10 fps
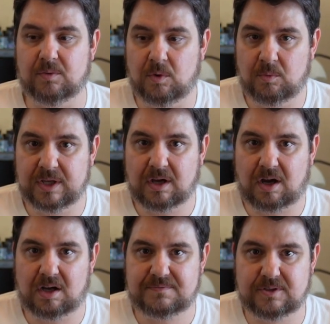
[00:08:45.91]
What we
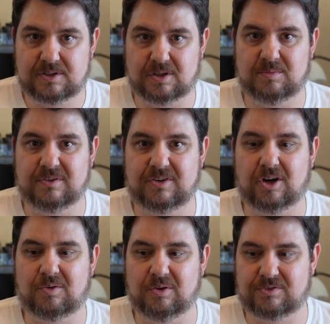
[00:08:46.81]
offer in terms of
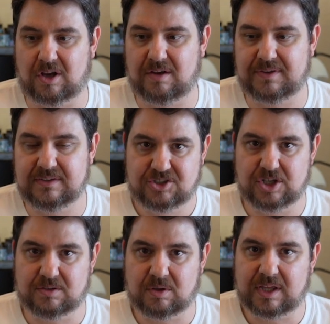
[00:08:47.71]
dark roast coffees
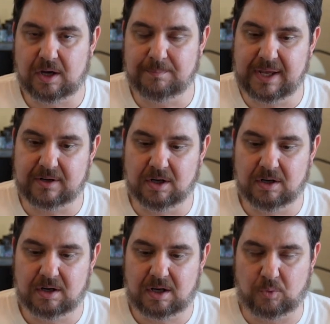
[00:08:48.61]
generally are
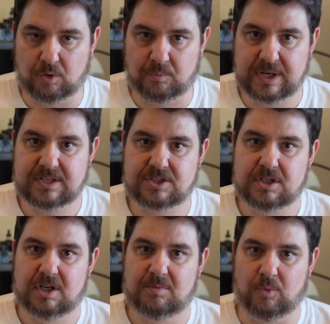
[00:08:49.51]
better, more
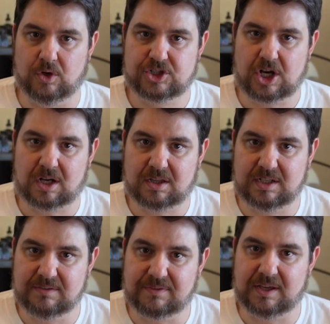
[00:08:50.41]
rich, more
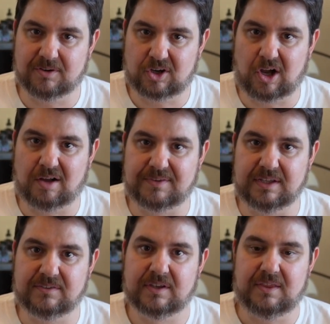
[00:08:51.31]
chocolatey flavored
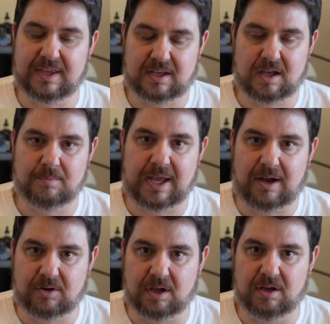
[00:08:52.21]
coffees that come
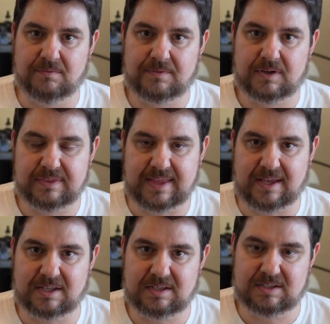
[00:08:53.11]
out of
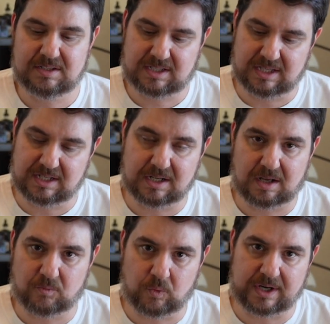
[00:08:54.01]
that getting
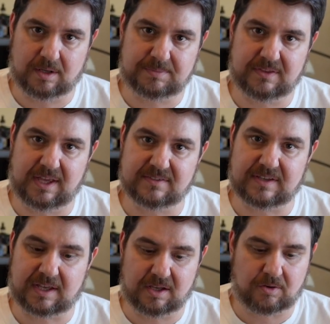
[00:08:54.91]
right up to that second